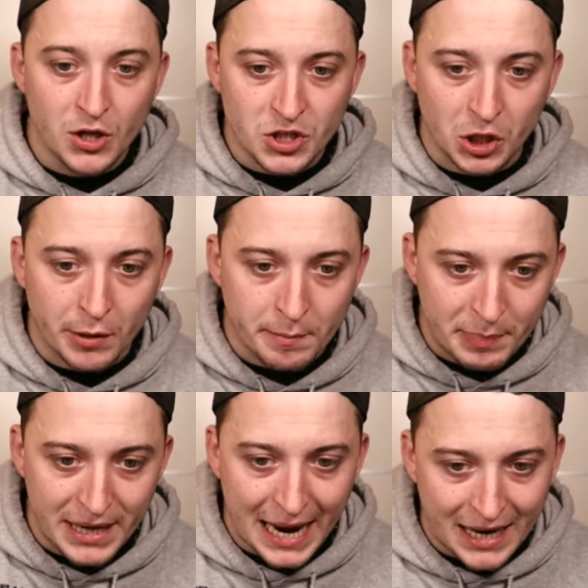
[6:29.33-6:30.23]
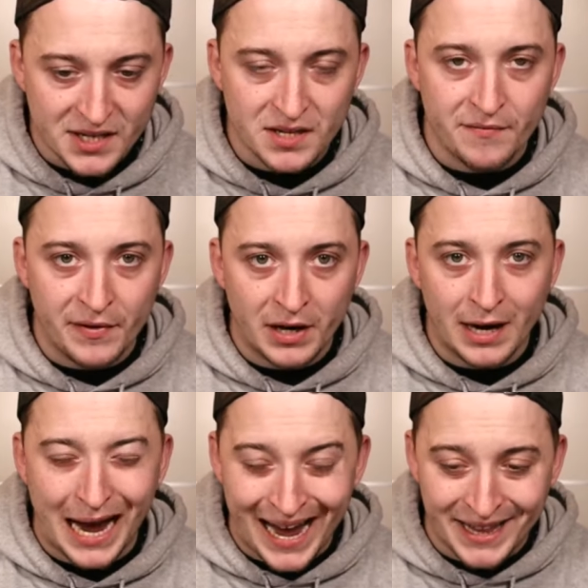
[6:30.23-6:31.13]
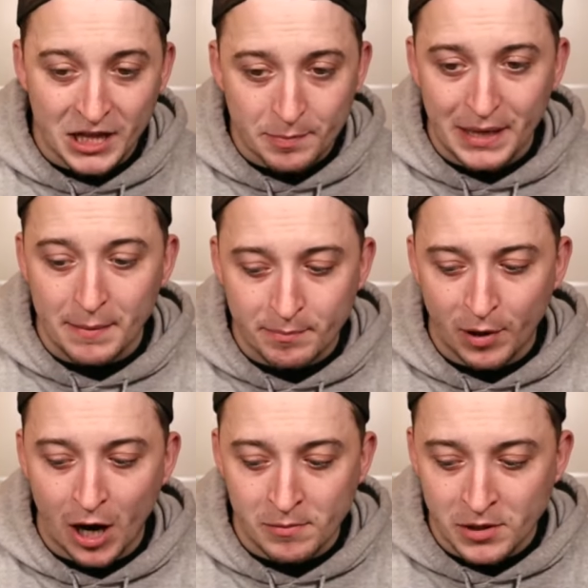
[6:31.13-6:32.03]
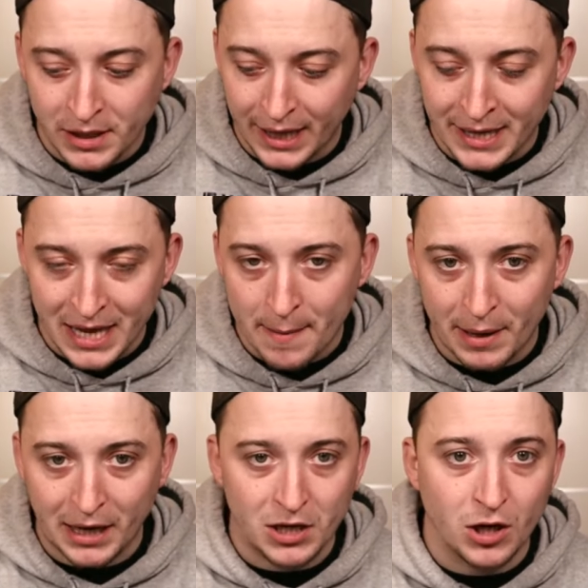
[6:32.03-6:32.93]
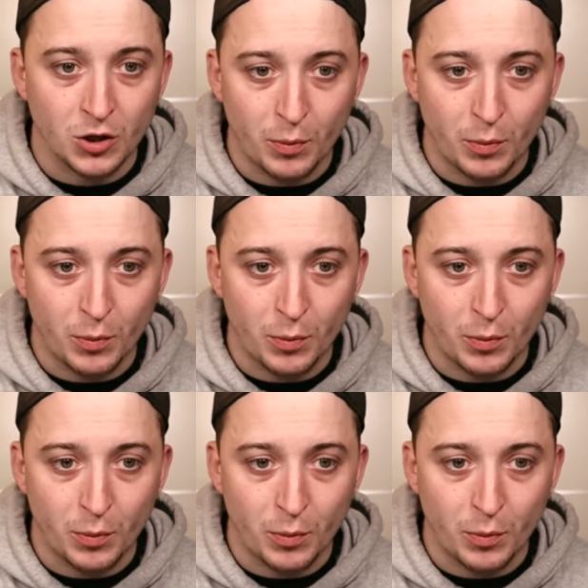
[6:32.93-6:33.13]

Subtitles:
to go and beat Aston Villa and beat Bayern Munich in their backyard.